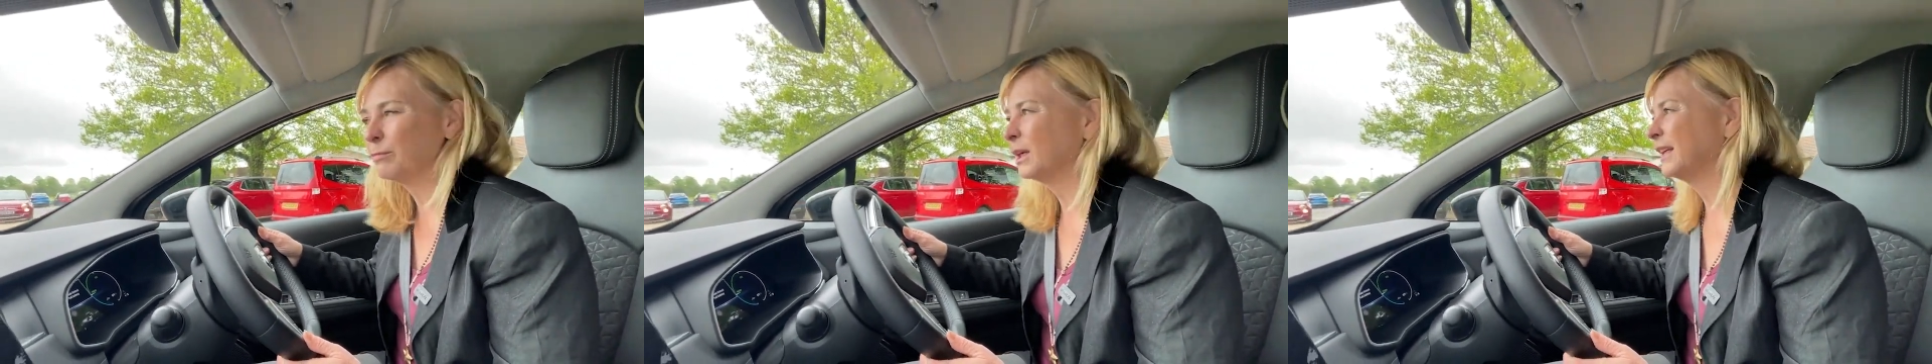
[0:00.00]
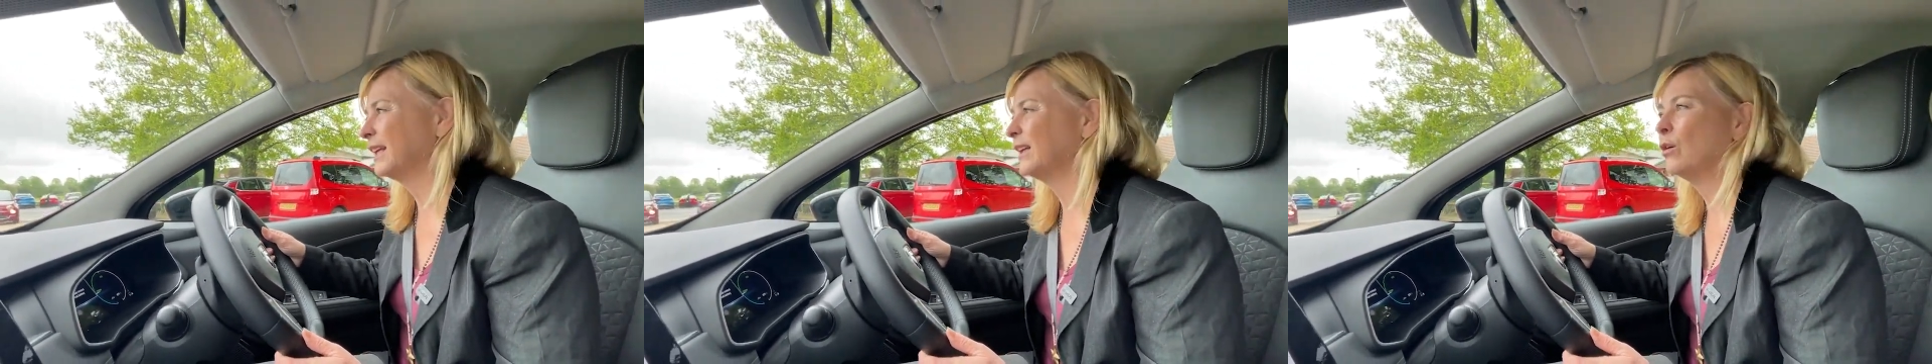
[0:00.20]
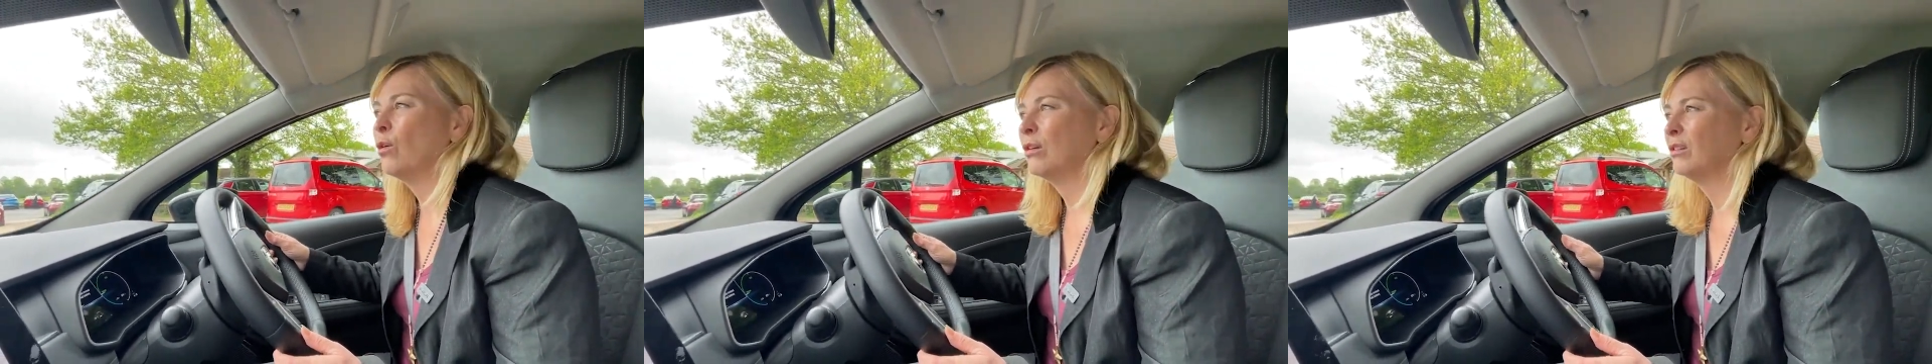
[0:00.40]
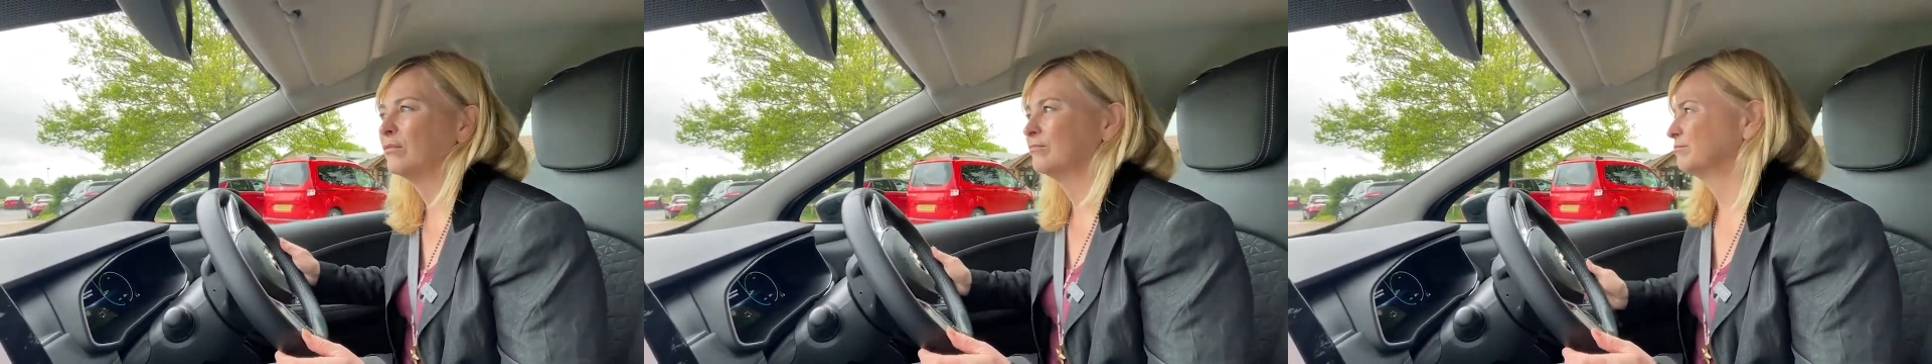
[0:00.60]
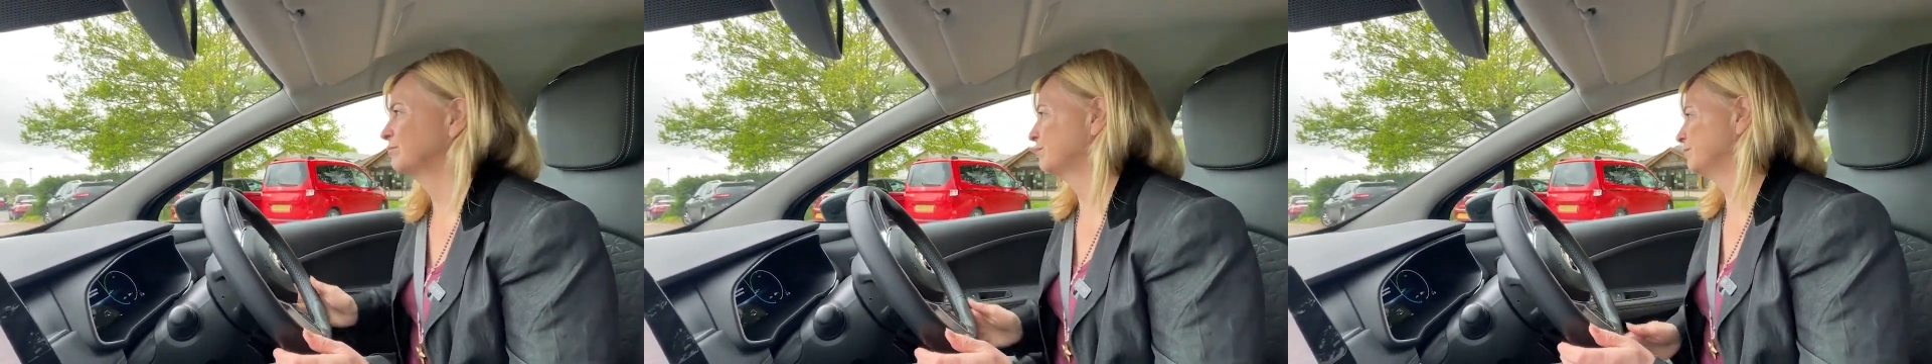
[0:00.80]
braking
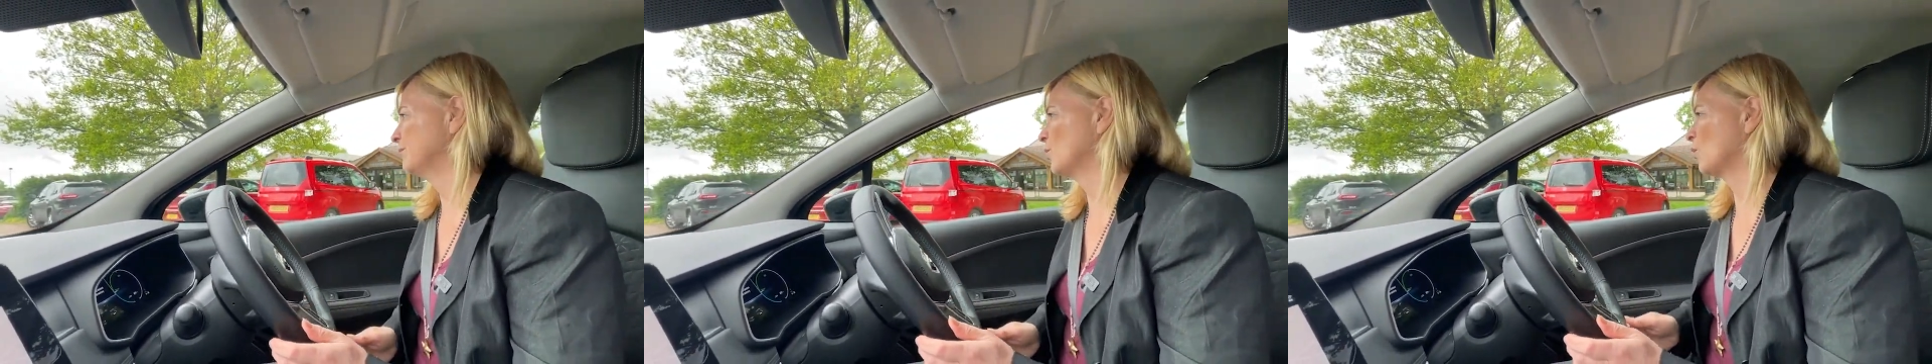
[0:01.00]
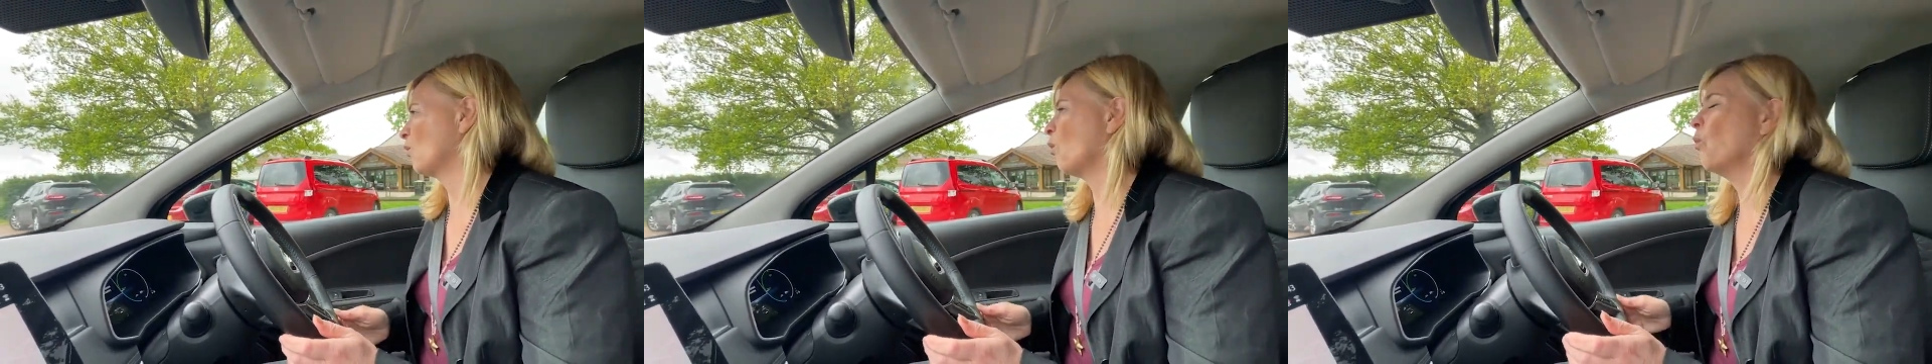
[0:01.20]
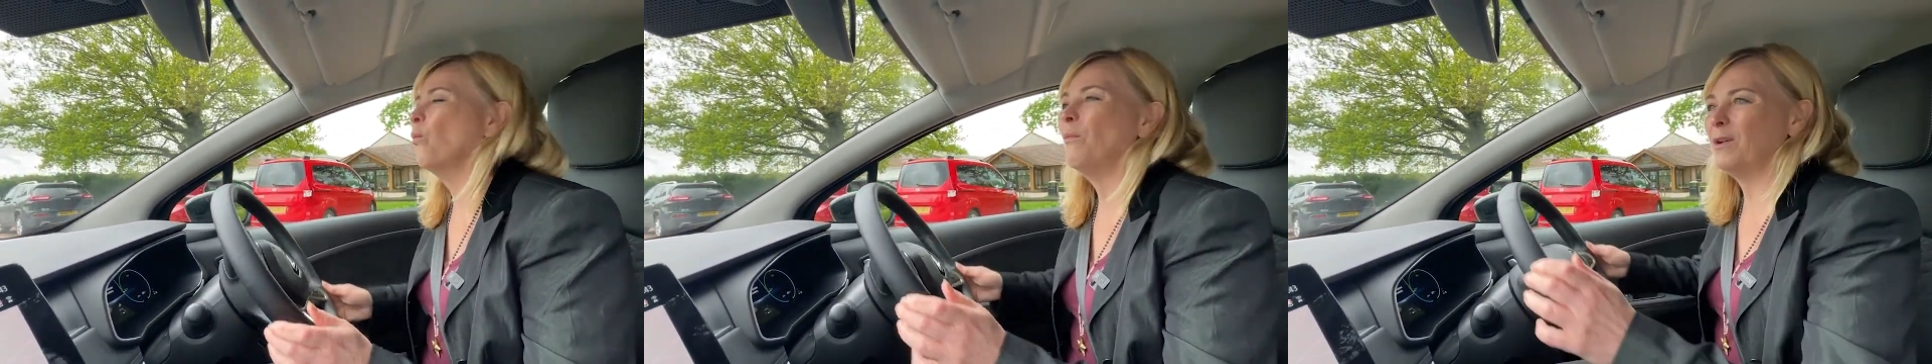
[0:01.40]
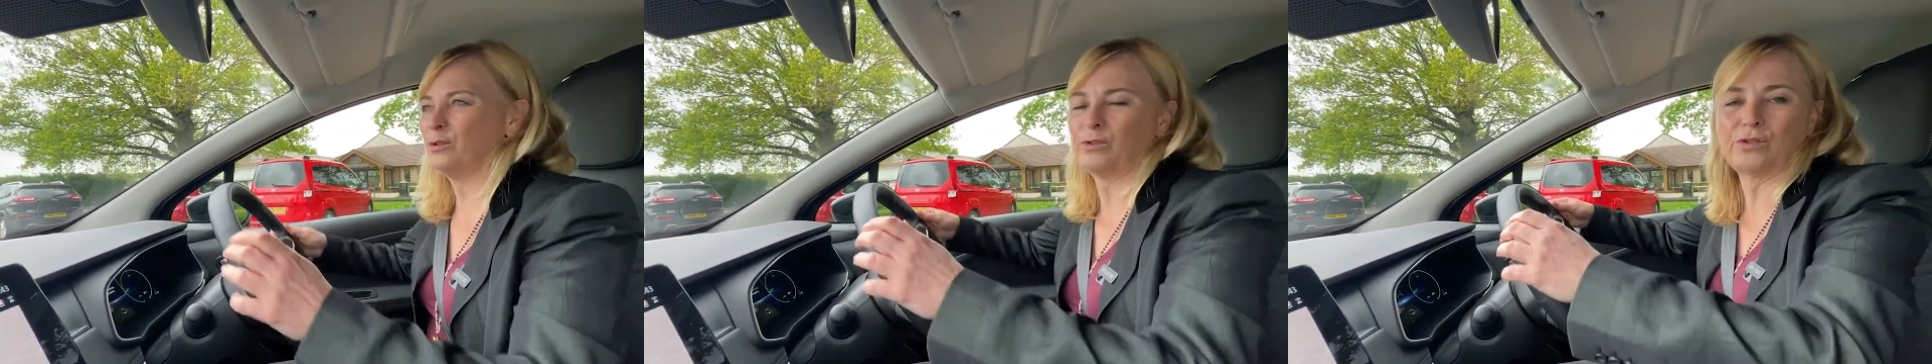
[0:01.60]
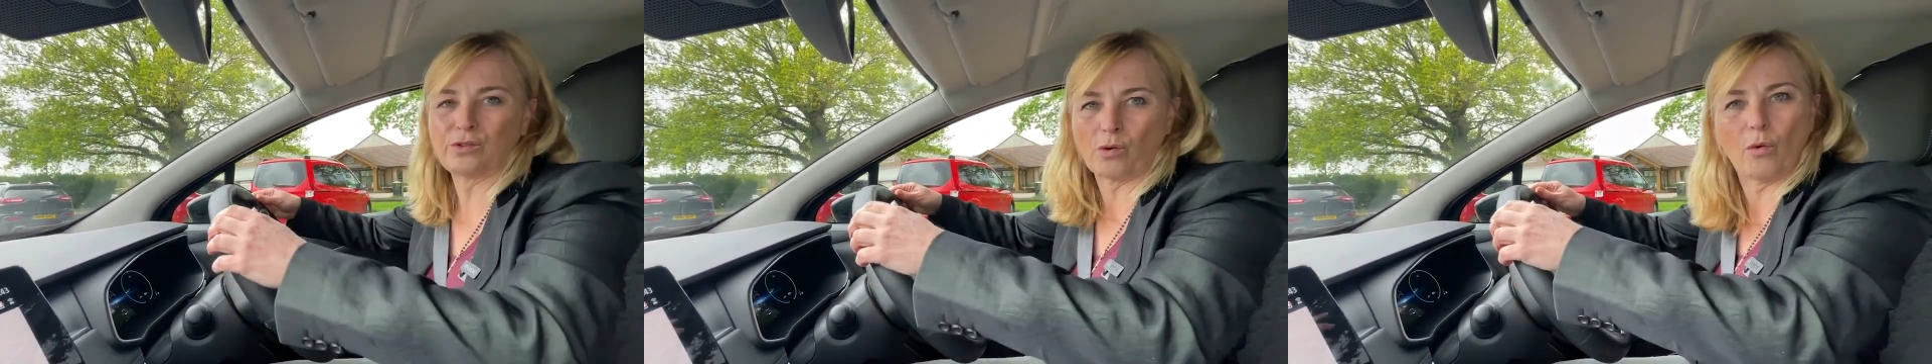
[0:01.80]

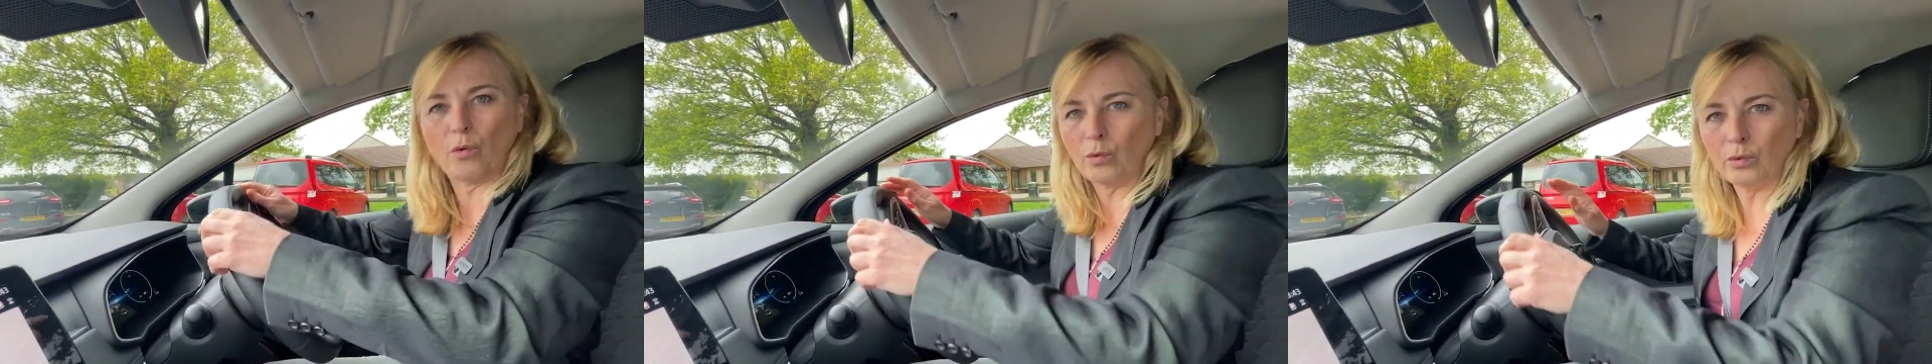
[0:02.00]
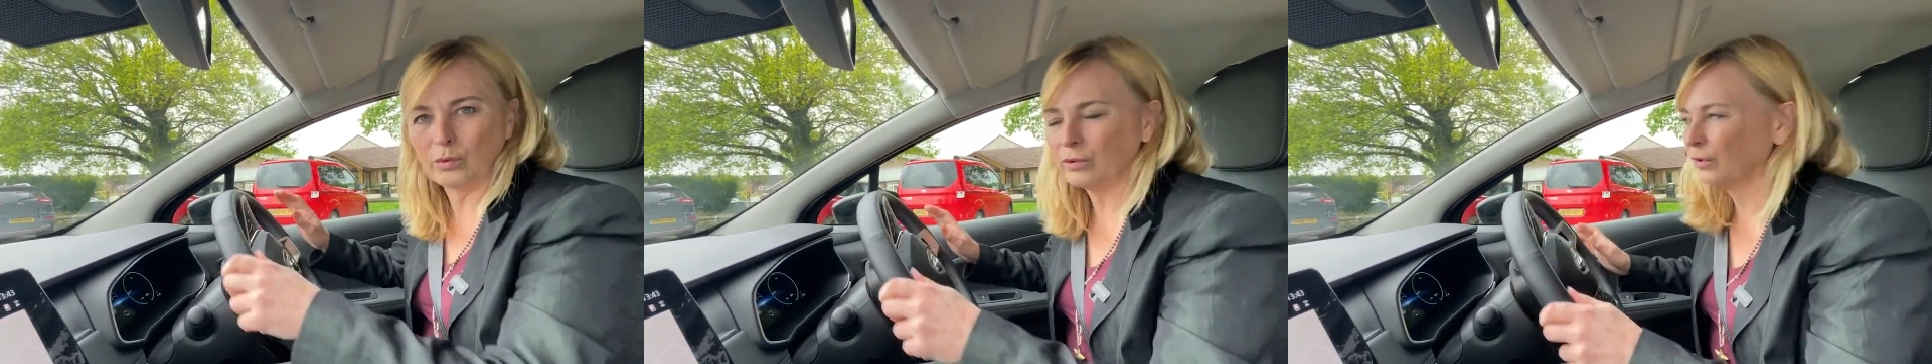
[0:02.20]
almost all